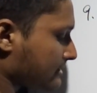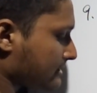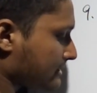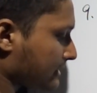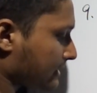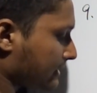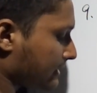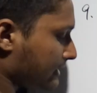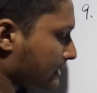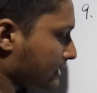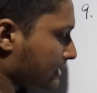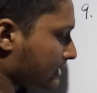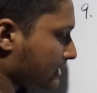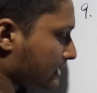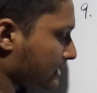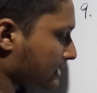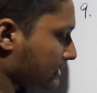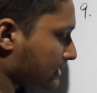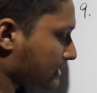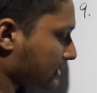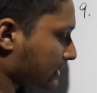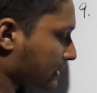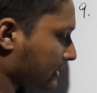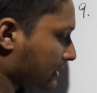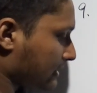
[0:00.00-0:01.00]
sine
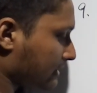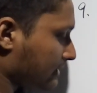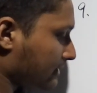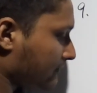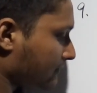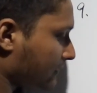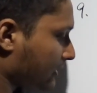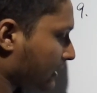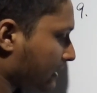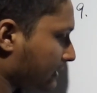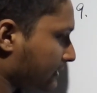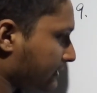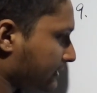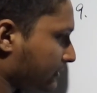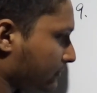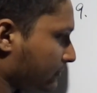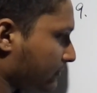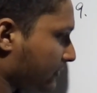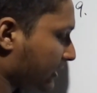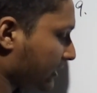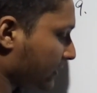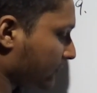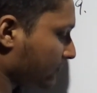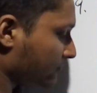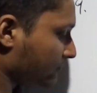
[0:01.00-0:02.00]
theta
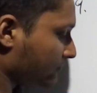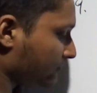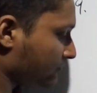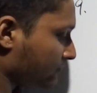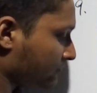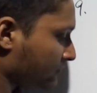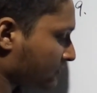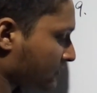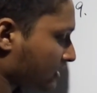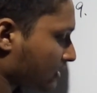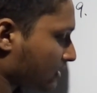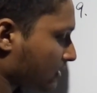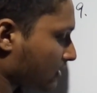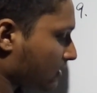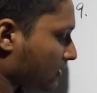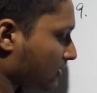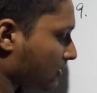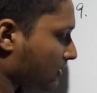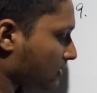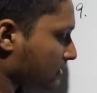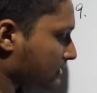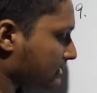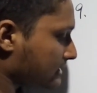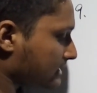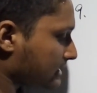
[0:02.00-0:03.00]
divided by
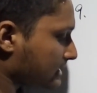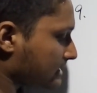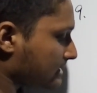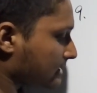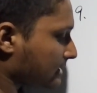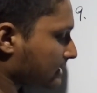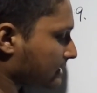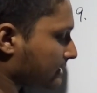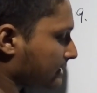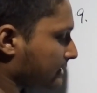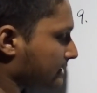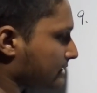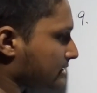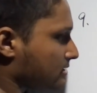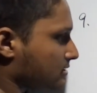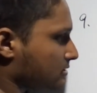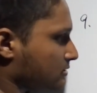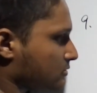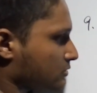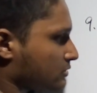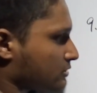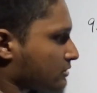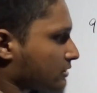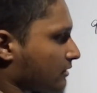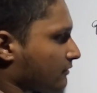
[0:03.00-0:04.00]
cos theta. That
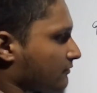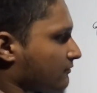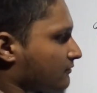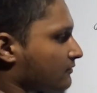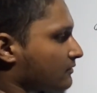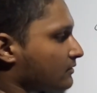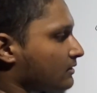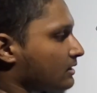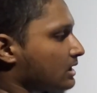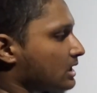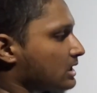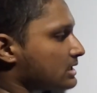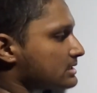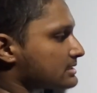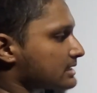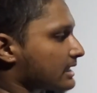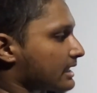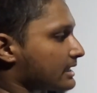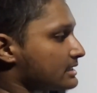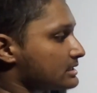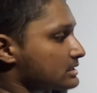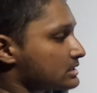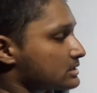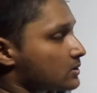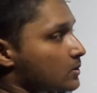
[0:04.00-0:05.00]
is root of
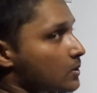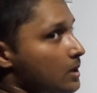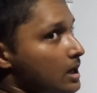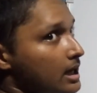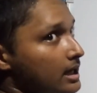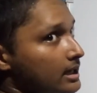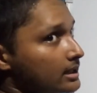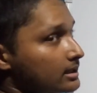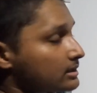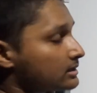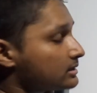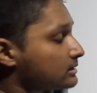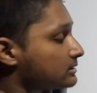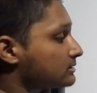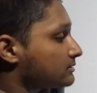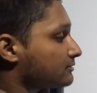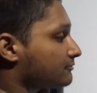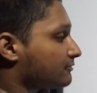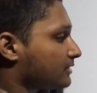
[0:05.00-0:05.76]
sine square